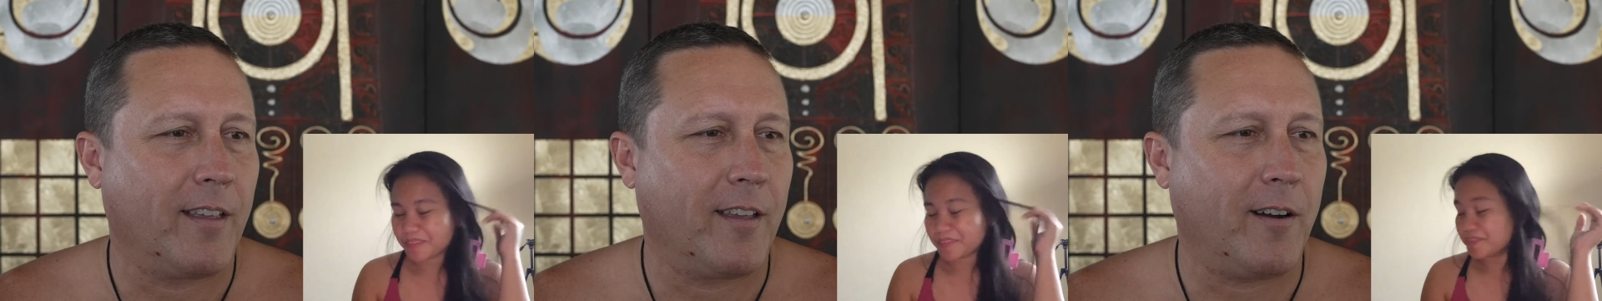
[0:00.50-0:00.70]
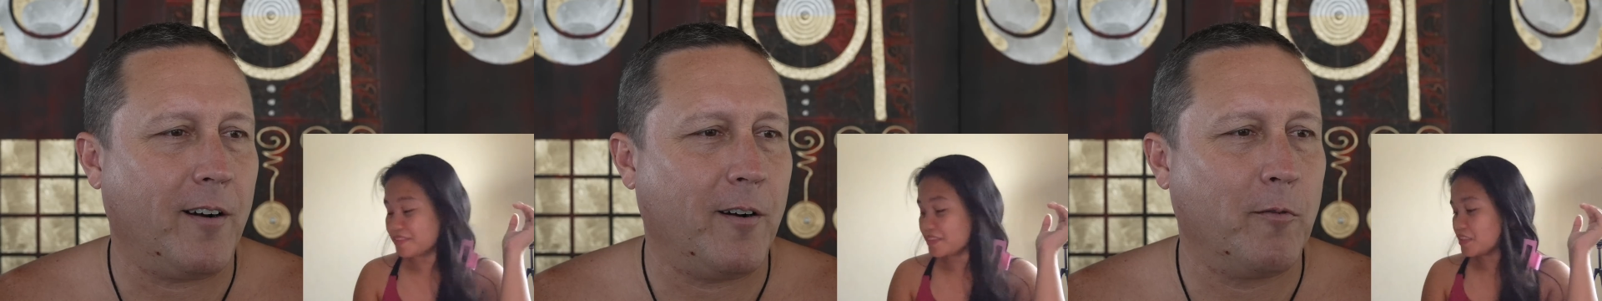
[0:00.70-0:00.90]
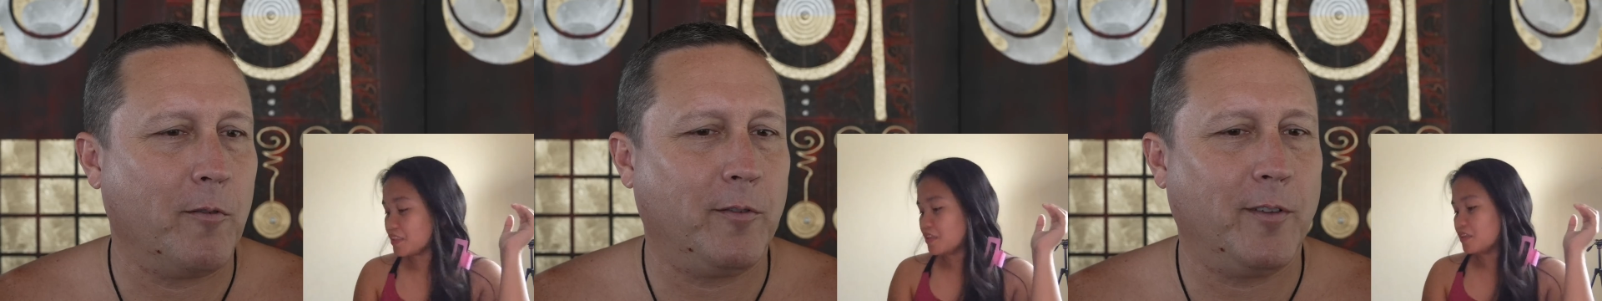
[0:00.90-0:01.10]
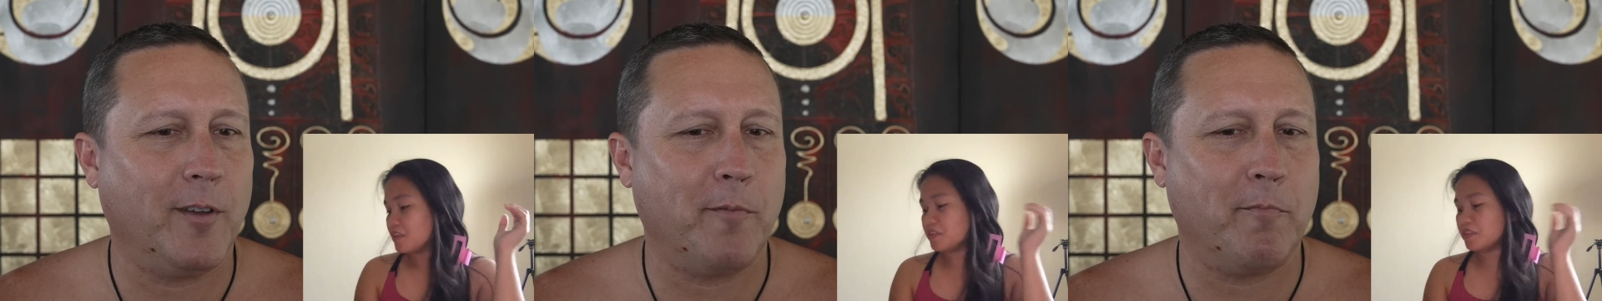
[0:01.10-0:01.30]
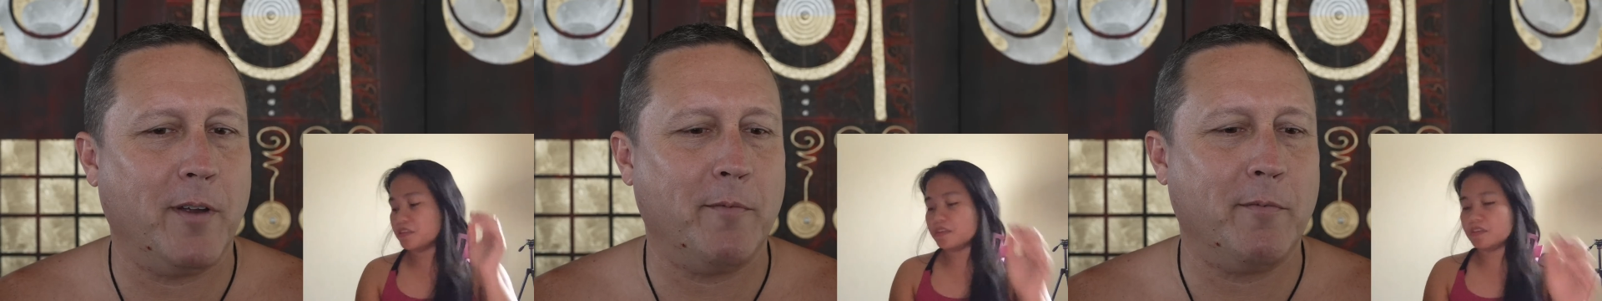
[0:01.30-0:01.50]
Speaker 1: All right,
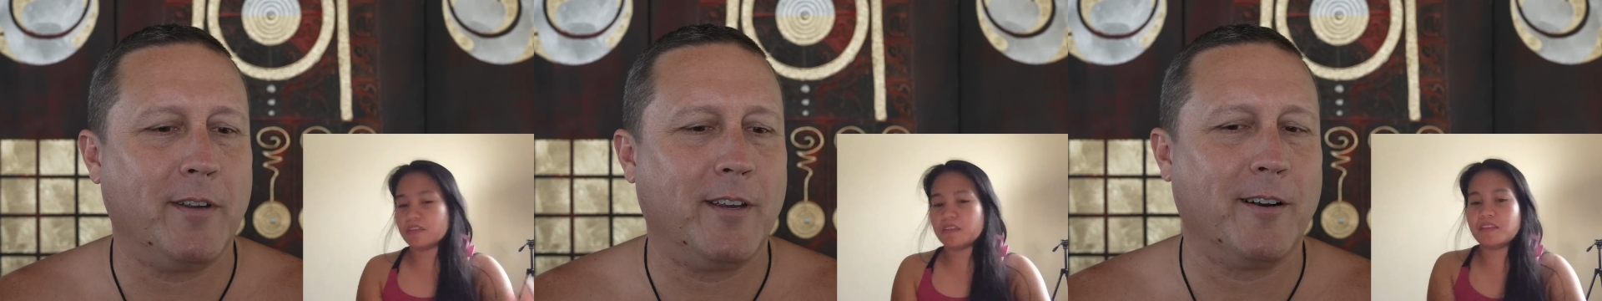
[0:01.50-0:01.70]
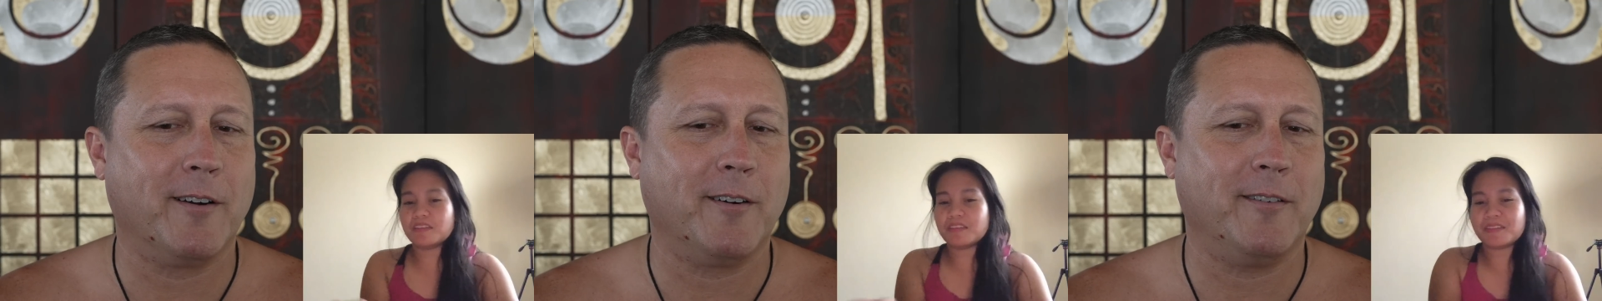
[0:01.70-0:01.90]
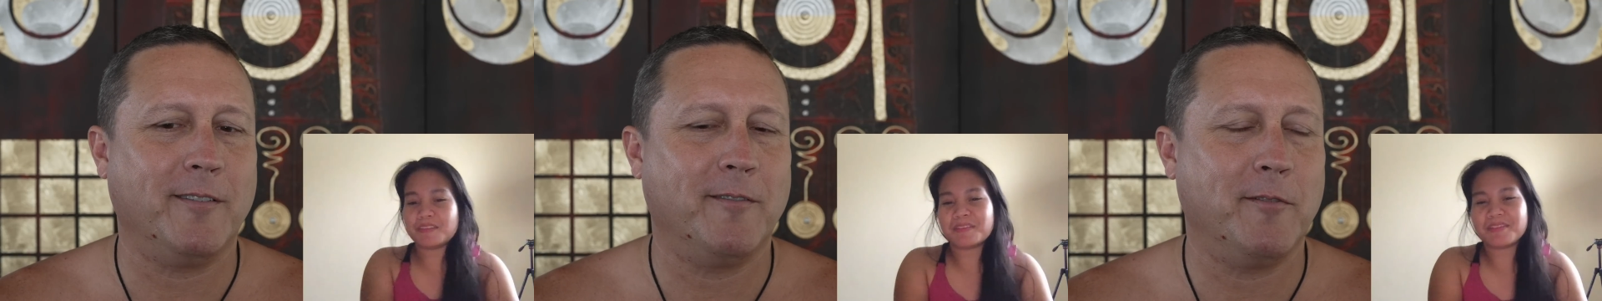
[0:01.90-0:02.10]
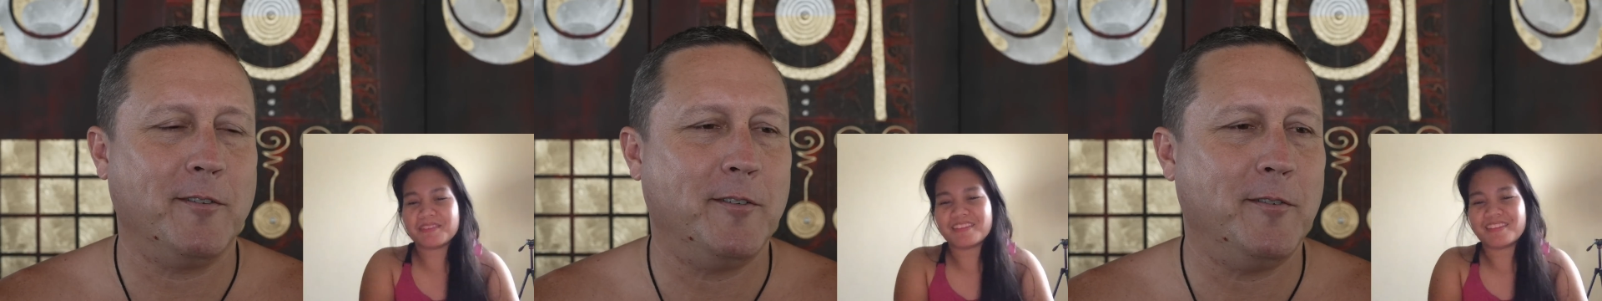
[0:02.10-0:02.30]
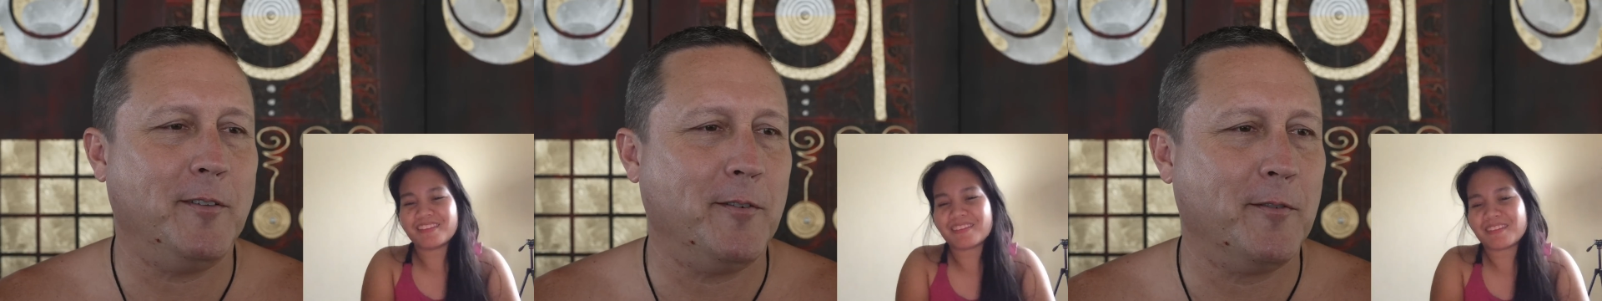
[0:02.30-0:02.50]
what's up, baby girl?
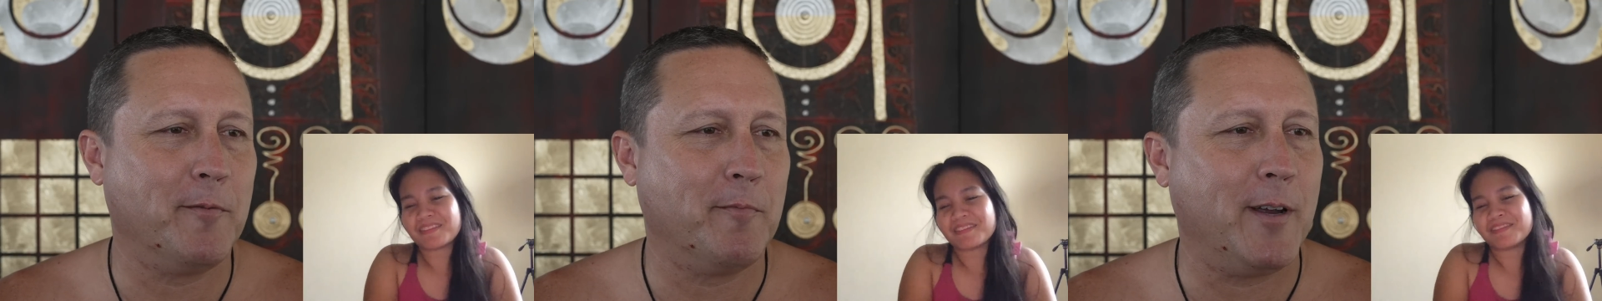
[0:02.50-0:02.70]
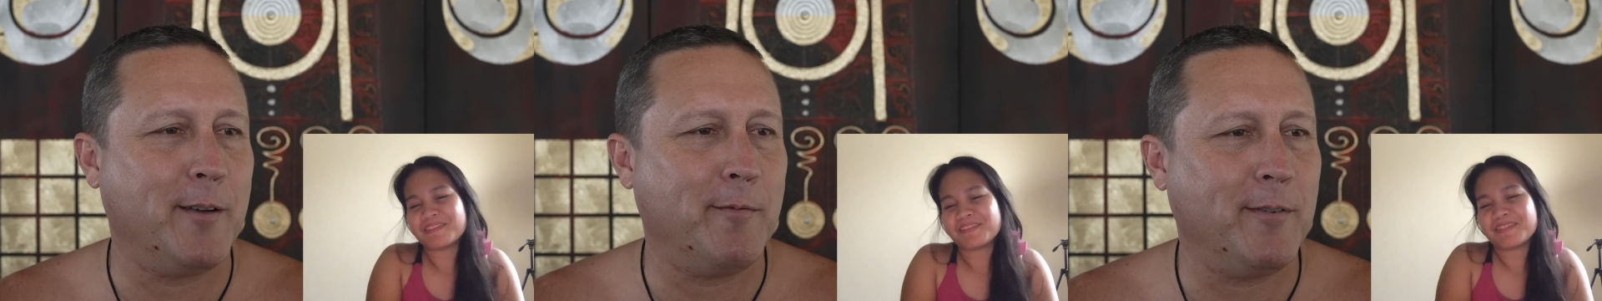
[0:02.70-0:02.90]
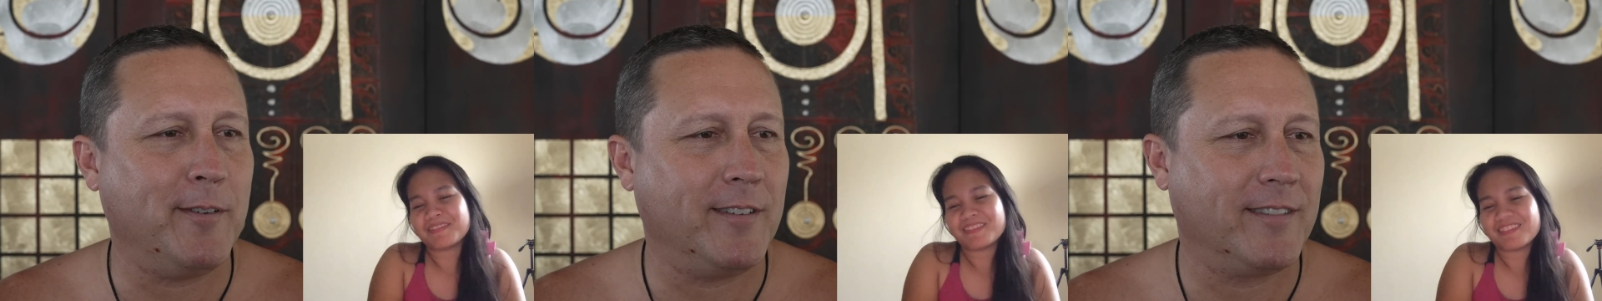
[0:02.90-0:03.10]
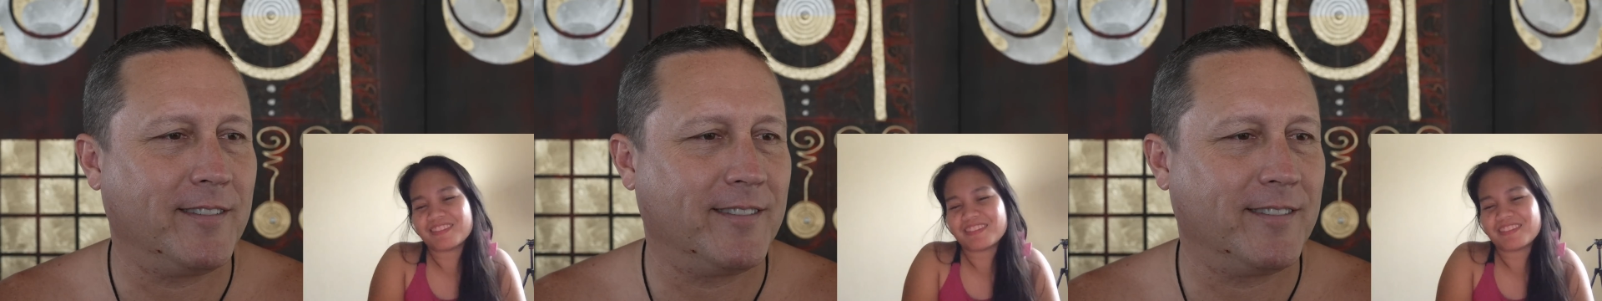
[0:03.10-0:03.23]
What you doing, baby?